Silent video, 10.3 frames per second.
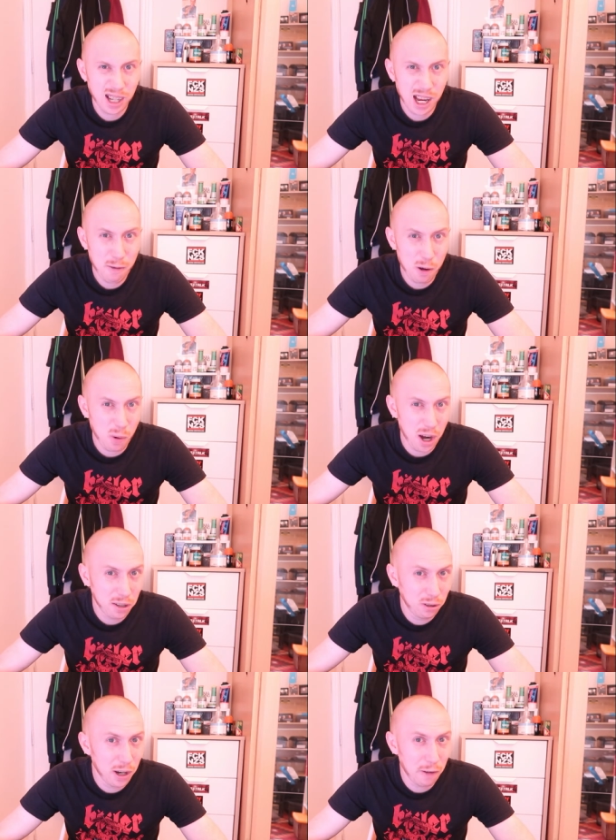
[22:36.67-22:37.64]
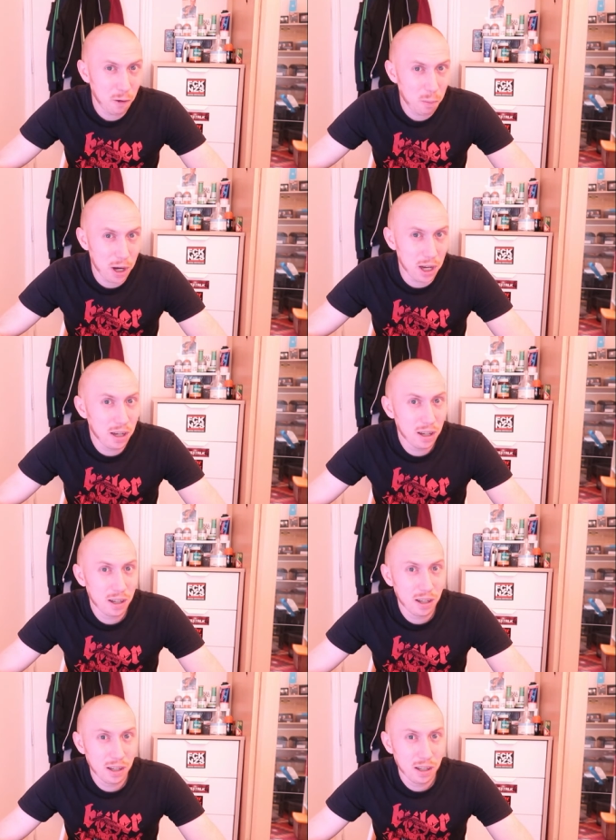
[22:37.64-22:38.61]
if you want to do it for money,
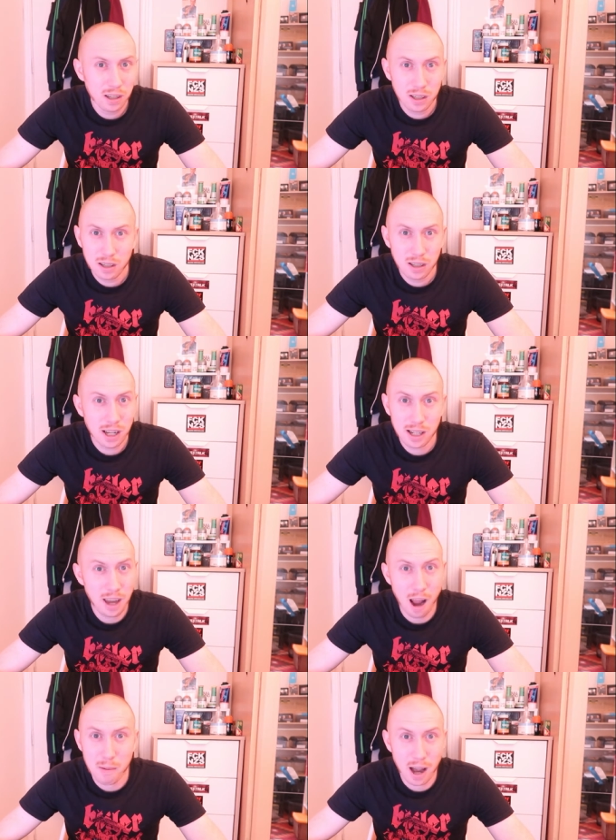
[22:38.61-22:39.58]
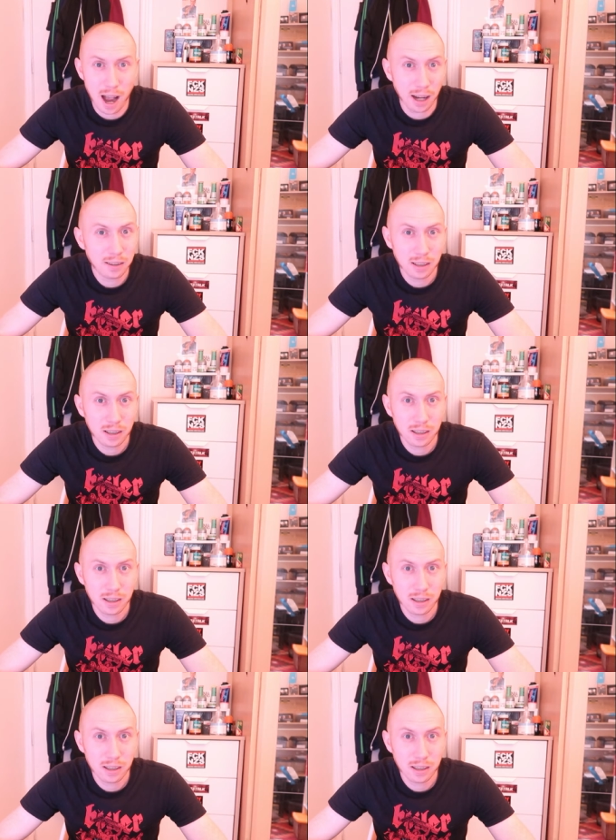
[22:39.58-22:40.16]
it's gonna be hard.